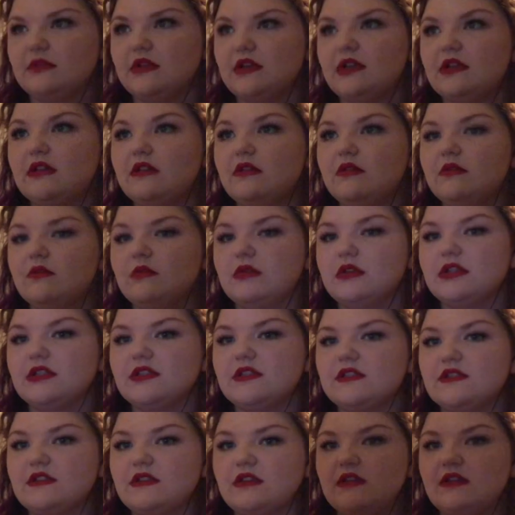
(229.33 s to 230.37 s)
I don't want to
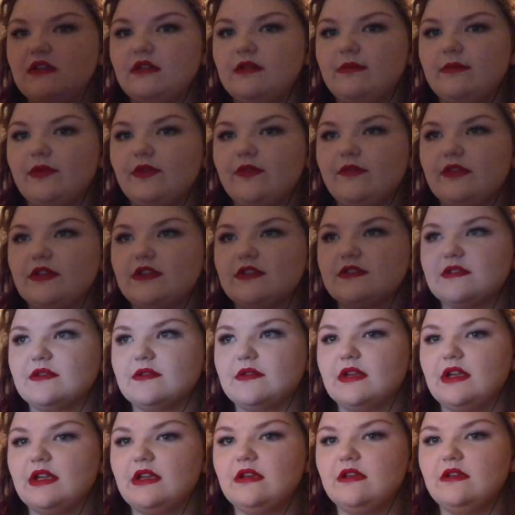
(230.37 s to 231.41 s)
see any movies,
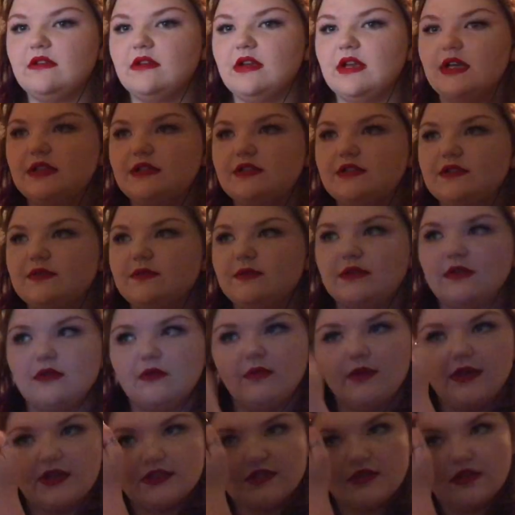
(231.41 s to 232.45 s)
okay? I just want to
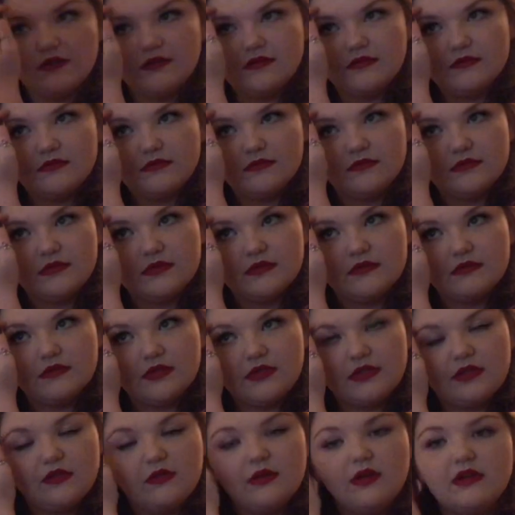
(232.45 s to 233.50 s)
watch
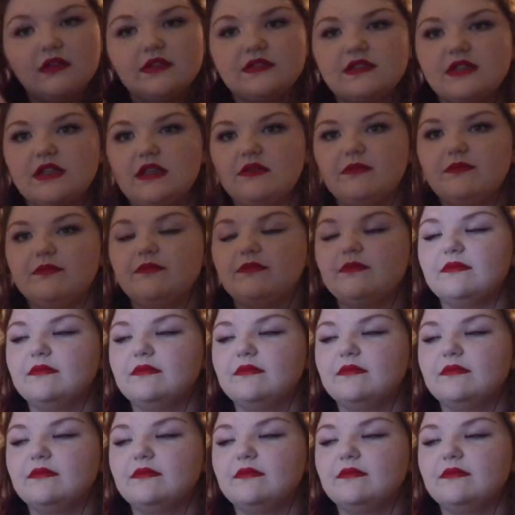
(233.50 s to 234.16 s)
the new Halsey